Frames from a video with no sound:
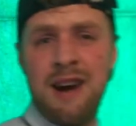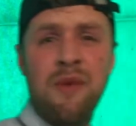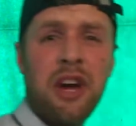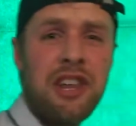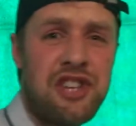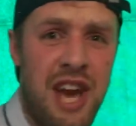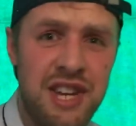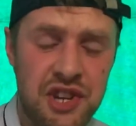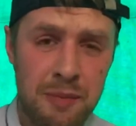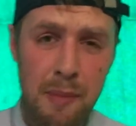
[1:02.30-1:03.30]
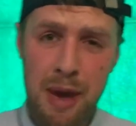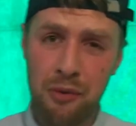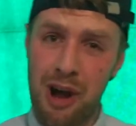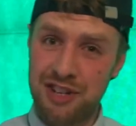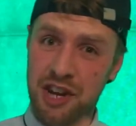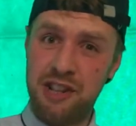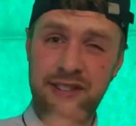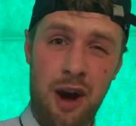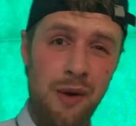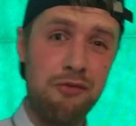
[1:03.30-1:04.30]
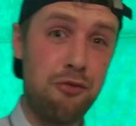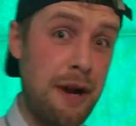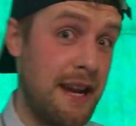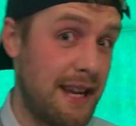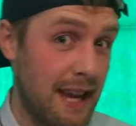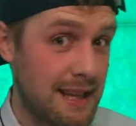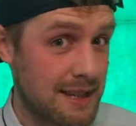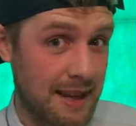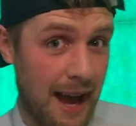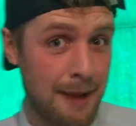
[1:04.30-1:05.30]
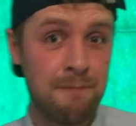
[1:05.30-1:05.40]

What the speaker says: we're going to change it up a bit. We're actually going to start with reading today.